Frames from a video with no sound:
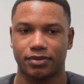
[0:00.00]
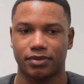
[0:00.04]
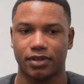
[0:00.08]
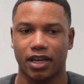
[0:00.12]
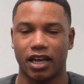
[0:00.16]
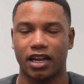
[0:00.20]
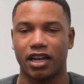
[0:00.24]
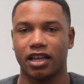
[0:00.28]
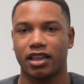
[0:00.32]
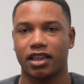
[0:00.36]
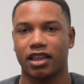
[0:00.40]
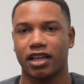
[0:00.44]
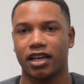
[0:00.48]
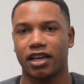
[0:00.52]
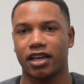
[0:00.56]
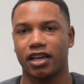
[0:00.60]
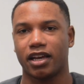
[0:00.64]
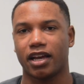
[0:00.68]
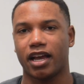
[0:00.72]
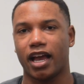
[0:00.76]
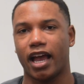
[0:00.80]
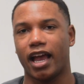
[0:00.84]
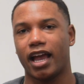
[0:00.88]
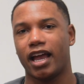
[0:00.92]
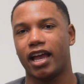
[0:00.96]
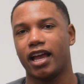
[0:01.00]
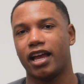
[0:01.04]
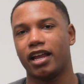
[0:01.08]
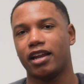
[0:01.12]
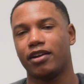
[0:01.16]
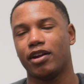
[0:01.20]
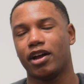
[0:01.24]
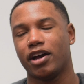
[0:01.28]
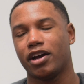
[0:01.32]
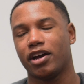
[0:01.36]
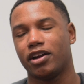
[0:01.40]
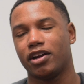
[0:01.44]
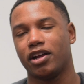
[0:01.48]
anything. And
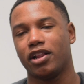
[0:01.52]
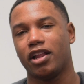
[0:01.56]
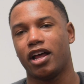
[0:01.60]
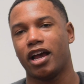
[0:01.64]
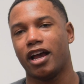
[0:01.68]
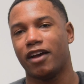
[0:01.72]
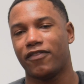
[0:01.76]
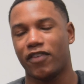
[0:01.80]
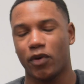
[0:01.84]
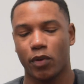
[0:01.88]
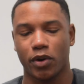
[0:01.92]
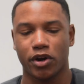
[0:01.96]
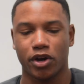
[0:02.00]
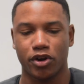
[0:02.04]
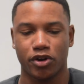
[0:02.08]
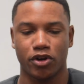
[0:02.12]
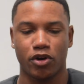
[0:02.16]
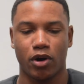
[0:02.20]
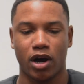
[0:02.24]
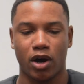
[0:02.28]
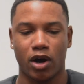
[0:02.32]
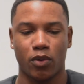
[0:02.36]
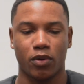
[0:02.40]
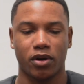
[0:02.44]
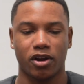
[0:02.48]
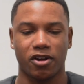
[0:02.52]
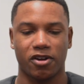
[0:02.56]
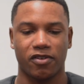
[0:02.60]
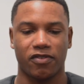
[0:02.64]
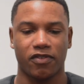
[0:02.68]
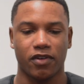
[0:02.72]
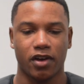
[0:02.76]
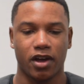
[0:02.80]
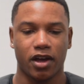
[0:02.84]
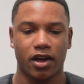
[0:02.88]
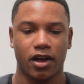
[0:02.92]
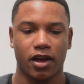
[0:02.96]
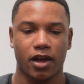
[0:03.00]
not gonna lie, if I would have knew I would have
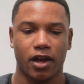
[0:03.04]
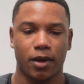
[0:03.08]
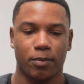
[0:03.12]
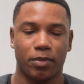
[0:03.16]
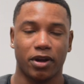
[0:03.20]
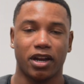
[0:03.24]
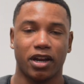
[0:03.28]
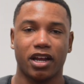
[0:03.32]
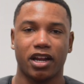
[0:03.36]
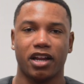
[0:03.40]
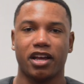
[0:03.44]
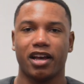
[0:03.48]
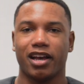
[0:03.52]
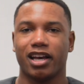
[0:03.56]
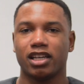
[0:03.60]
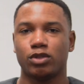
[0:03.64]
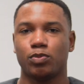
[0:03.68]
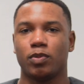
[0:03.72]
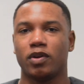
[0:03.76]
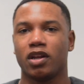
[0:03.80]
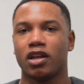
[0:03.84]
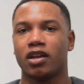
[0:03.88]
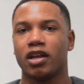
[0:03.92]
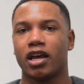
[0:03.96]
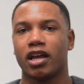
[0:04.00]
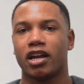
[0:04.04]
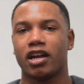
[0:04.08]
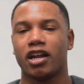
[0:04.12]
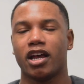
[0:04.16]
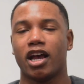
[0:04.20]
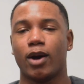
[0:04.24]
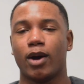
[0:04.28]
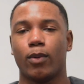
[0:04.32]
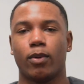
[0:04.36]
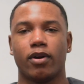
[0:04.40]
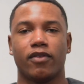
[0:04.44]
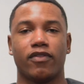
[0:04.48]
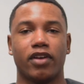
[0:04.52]
been hitting SBD day today, I
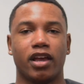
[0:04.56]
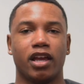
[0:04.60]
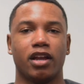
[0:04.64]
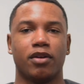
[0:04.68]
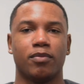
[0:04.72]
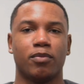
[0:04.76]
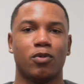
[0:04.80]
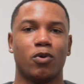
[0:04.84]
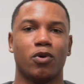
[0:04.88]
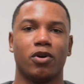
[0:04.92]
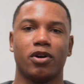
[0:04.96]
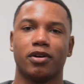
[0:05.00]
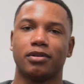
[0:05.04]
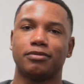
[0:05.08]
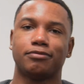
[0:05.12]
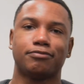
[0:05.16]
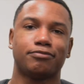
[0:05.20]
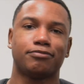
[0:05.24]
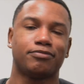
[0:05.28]
would have eaten more.